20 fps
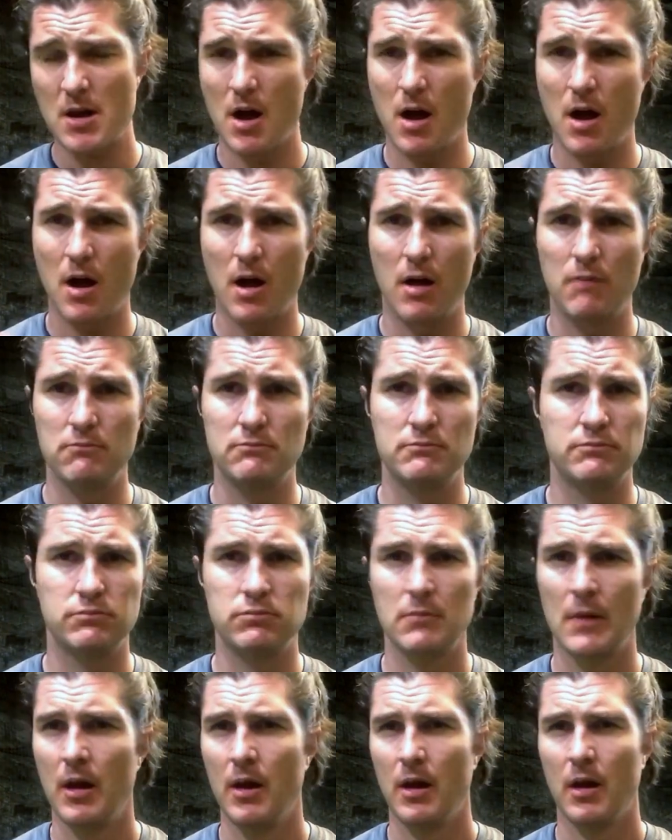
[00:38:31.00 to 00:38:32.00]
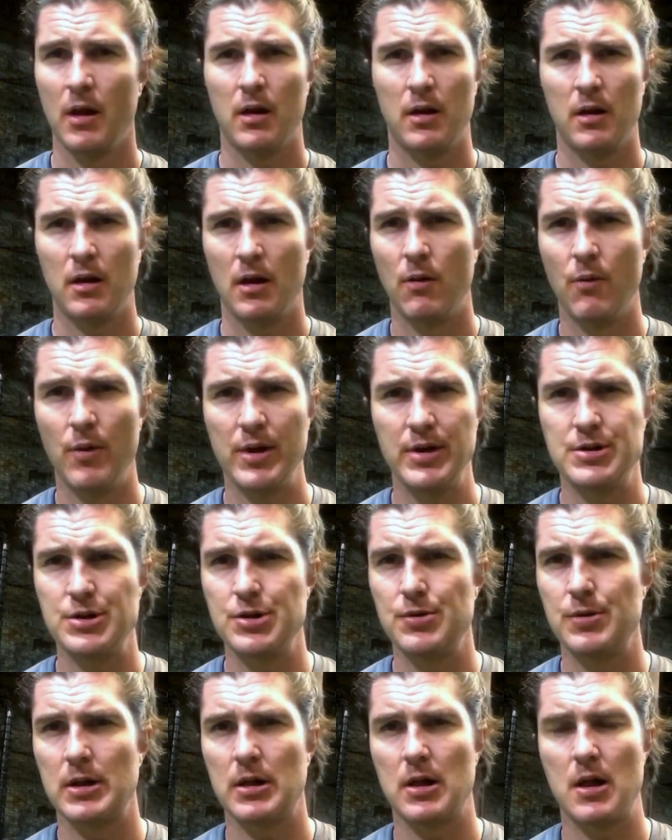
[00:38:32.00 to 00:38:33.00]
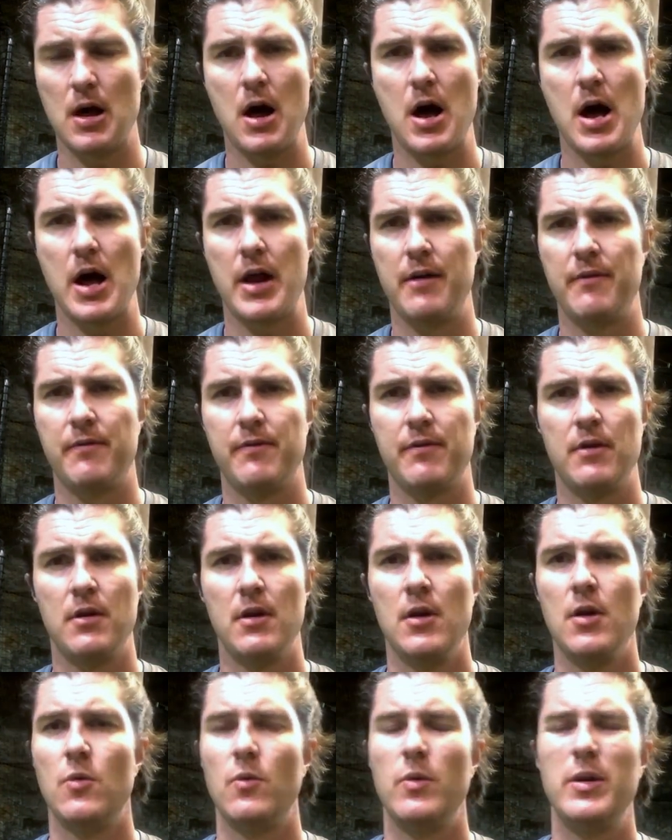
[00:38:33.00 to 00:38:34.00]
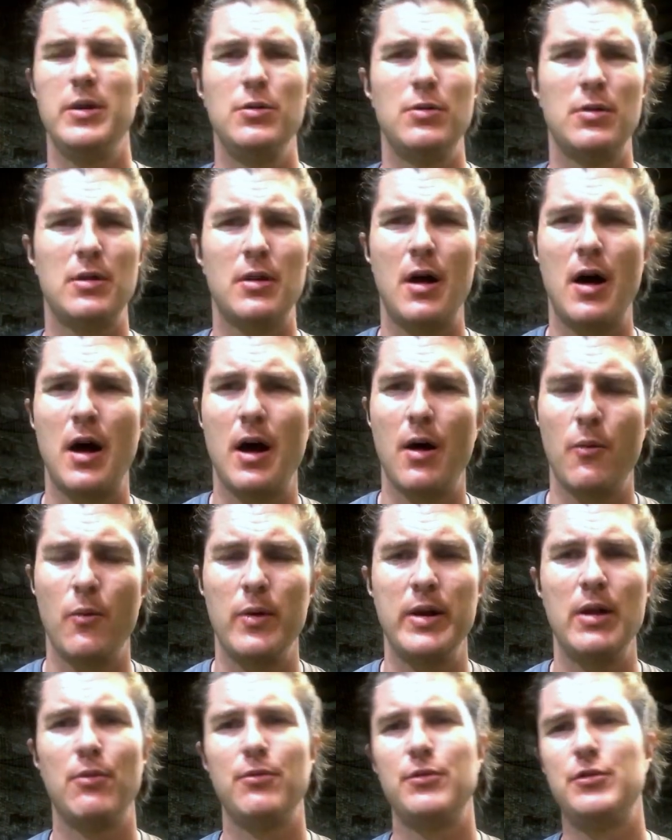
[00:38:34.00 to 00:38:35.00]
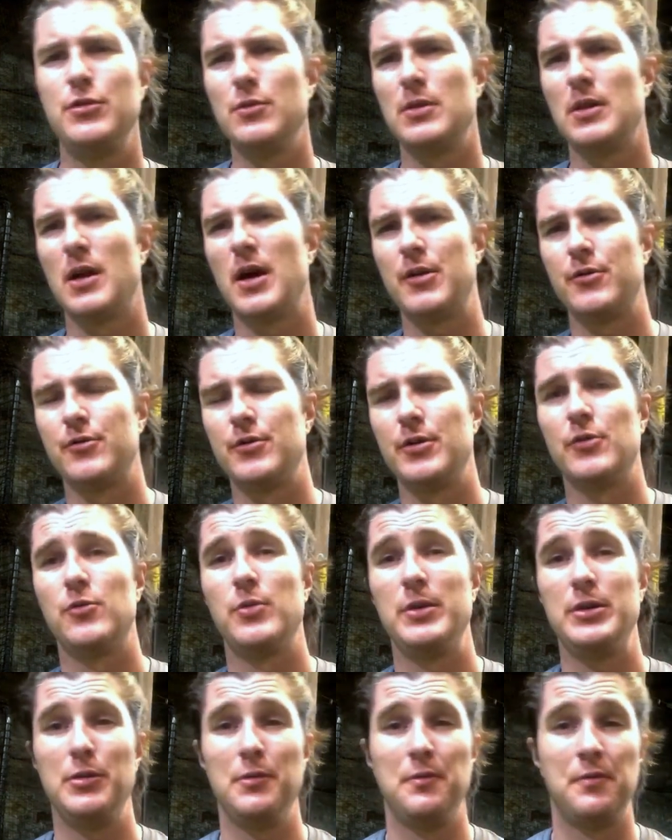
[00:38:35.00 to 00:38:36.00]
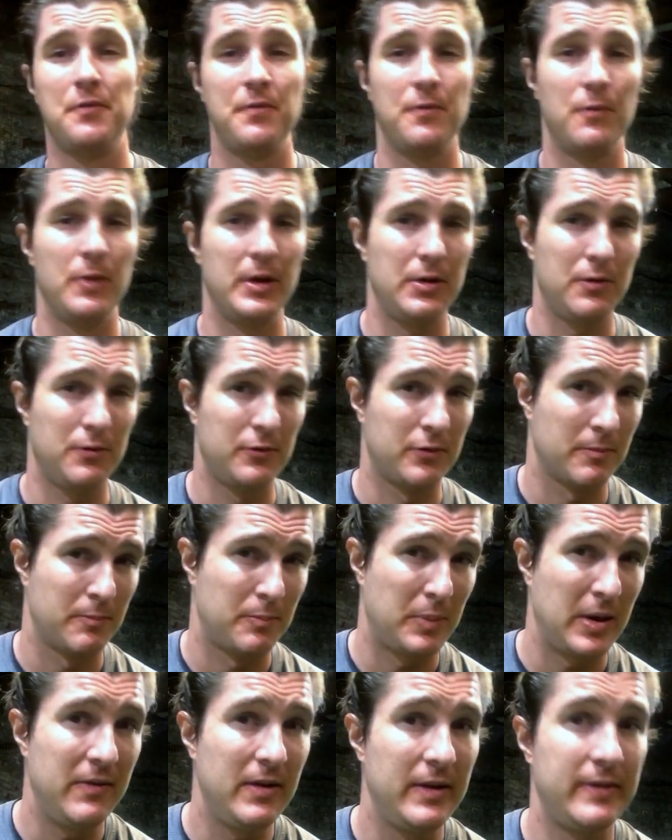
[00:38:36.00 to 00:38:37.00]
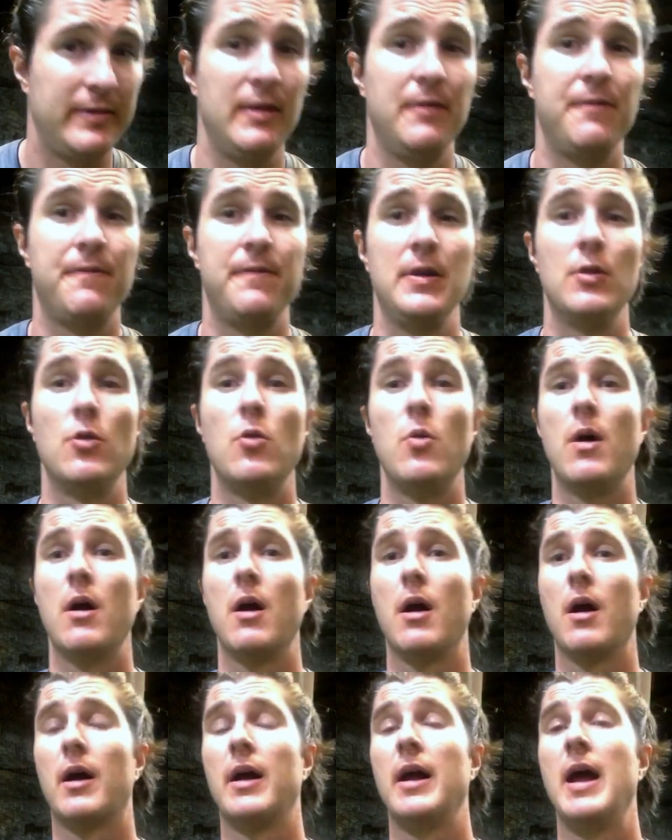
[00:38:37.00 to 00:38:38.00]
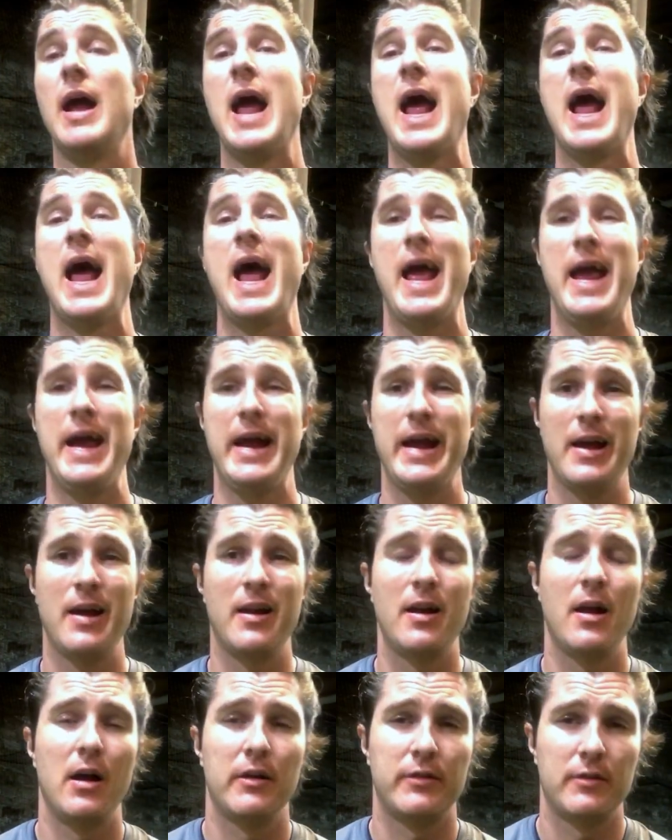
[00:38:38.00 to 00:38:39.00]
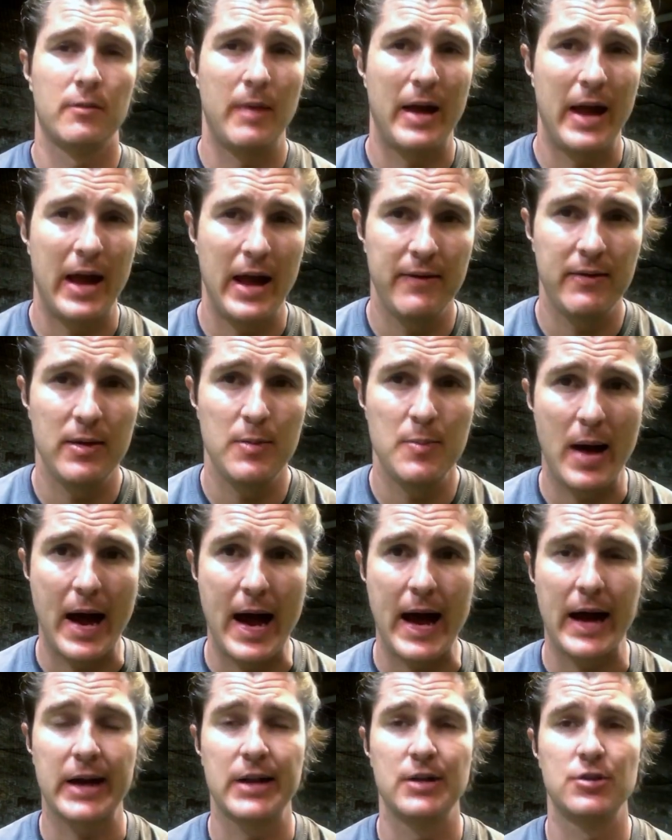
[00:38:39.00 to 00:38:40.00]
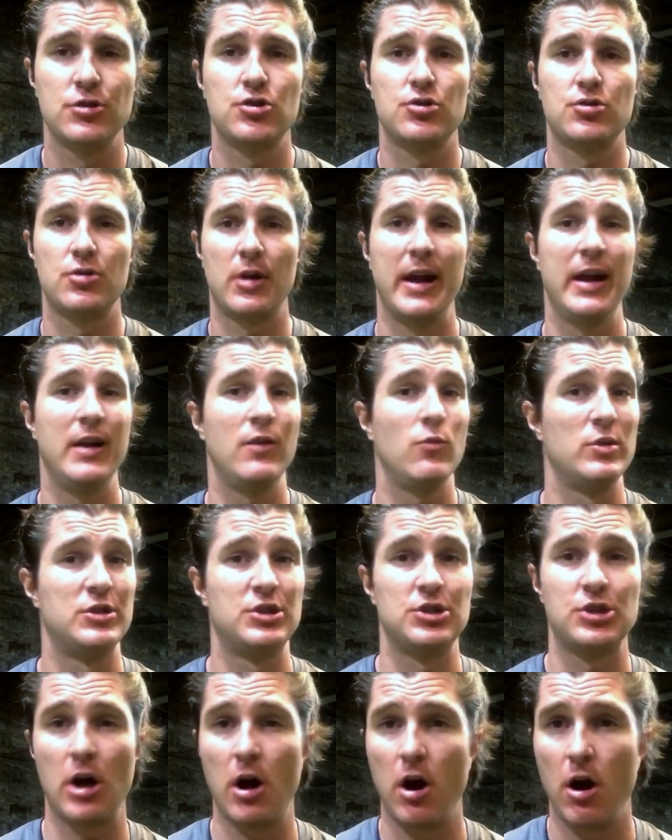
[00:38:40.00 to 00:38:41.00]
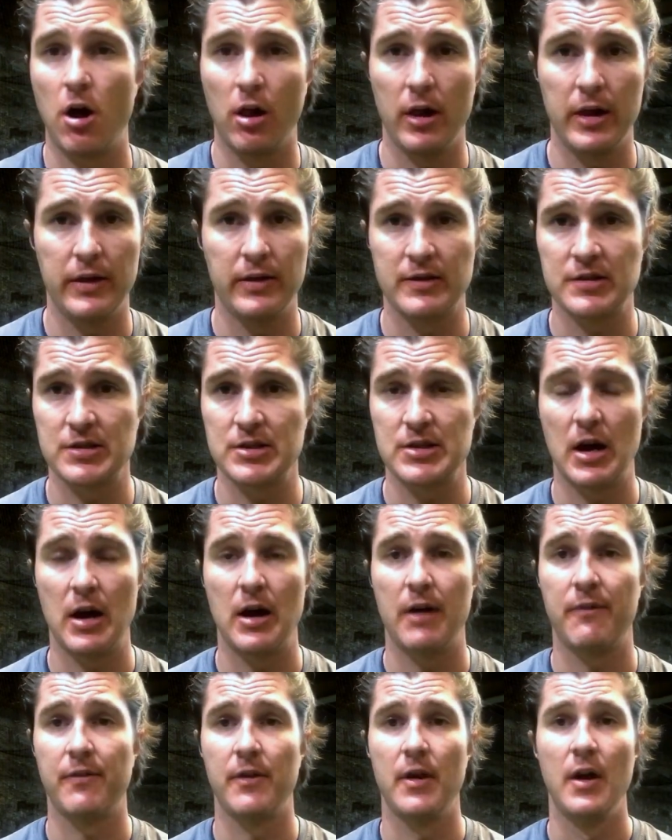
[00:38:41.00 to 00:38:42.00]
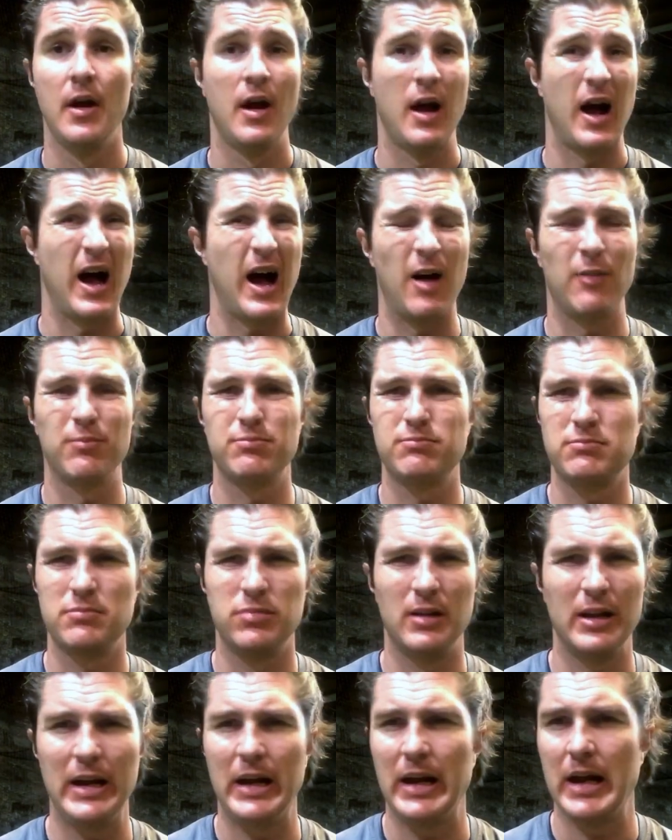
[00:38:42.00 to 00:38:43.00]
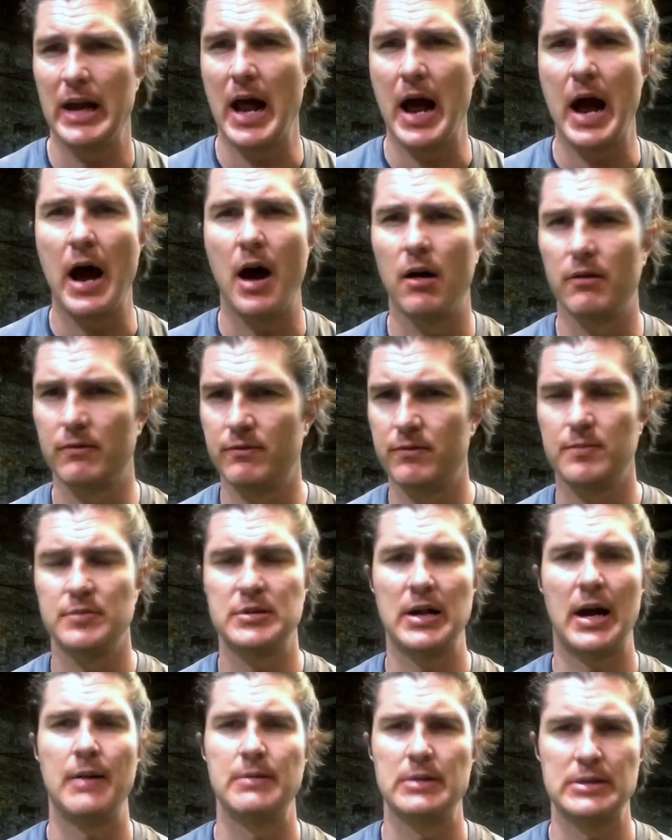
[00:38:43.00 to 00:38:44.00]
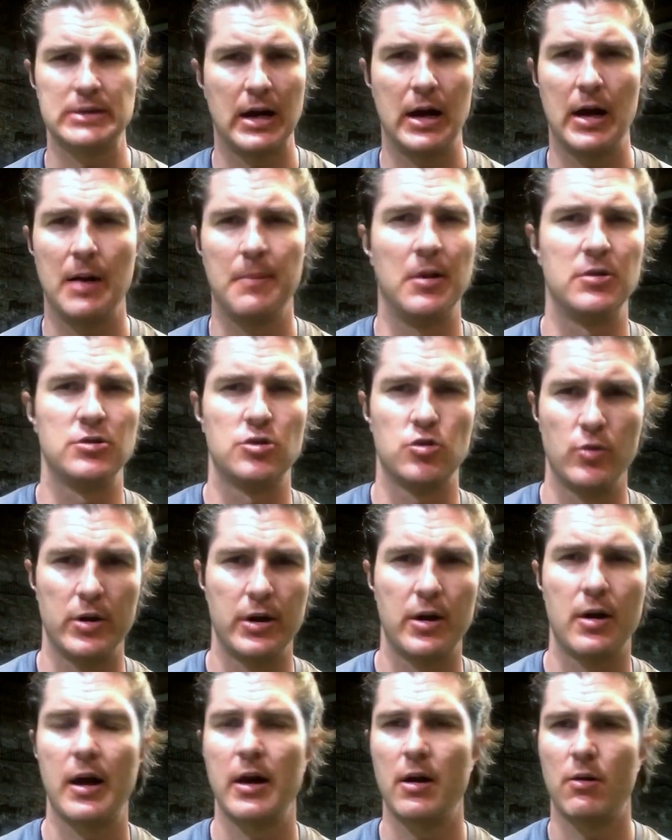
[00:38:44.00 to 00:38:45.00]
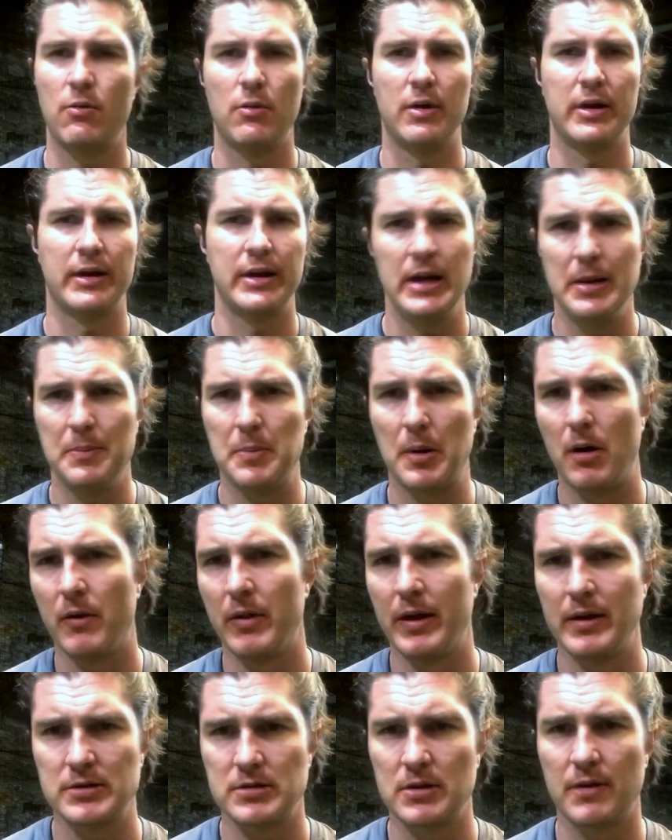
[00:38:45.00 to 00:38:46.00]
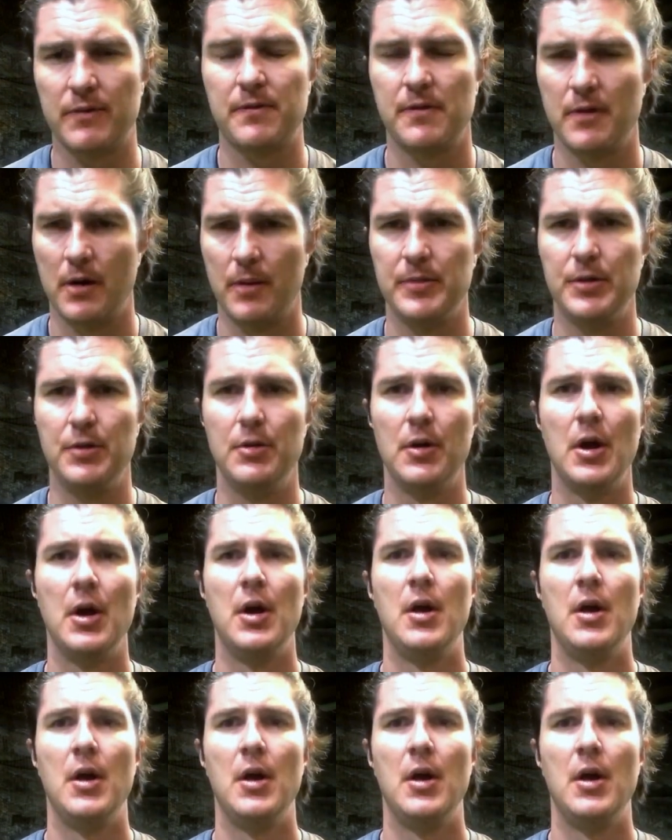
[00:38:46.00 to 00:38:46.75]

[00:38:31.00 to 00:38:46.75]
We do a lot. We don't do a lot of drills. We do some PVC field work and some heavy back constraint, which is all in the stuff. I'll leak it out from time to time on Twitter. I don't want to keep all that stuff from you.